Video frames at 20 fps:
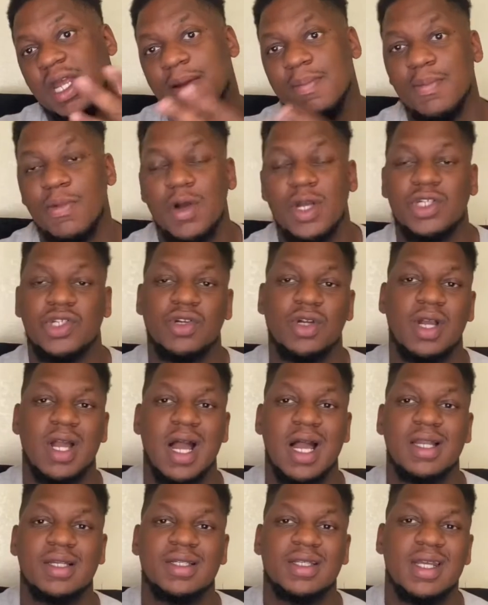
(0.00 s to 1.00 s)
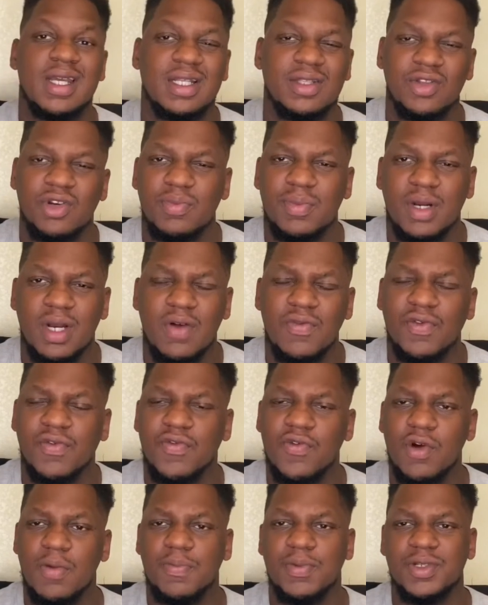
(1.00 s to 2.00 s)
moisture content, a little bit over
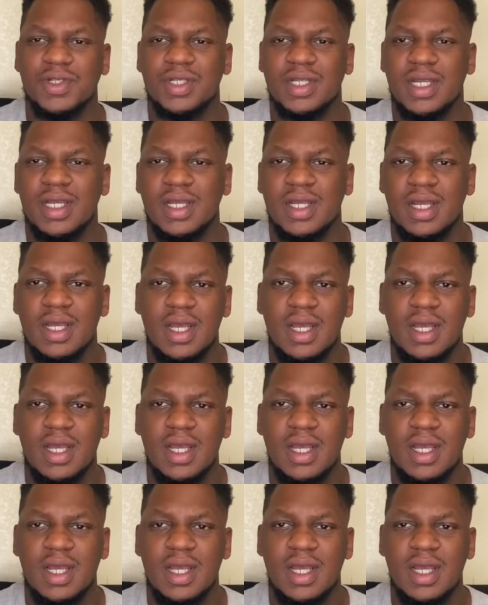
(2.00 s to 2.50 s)
4%,